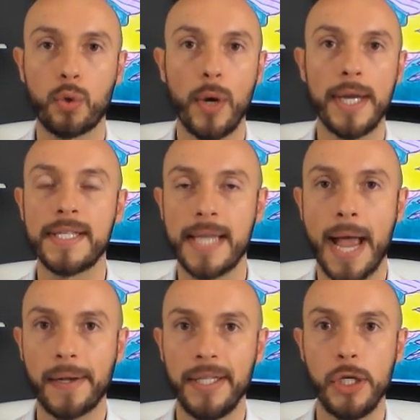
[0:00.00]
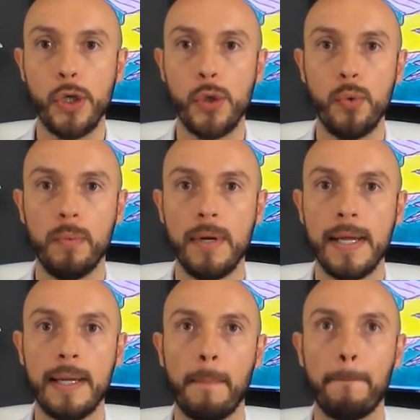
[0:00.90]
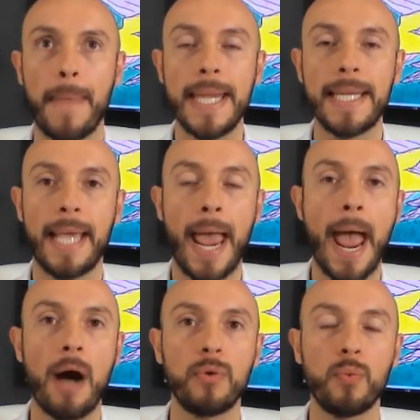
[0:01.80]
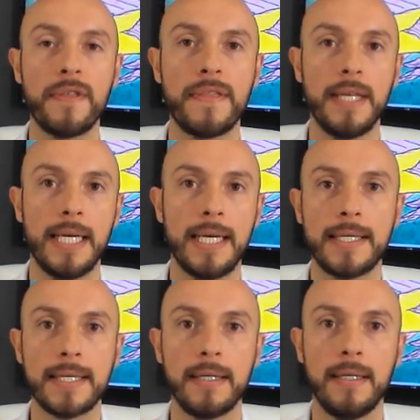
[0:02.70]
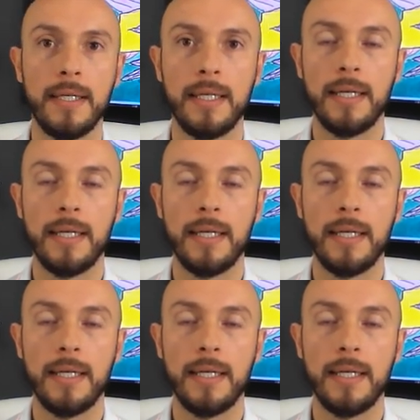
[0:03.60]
credits, and how can you make out with this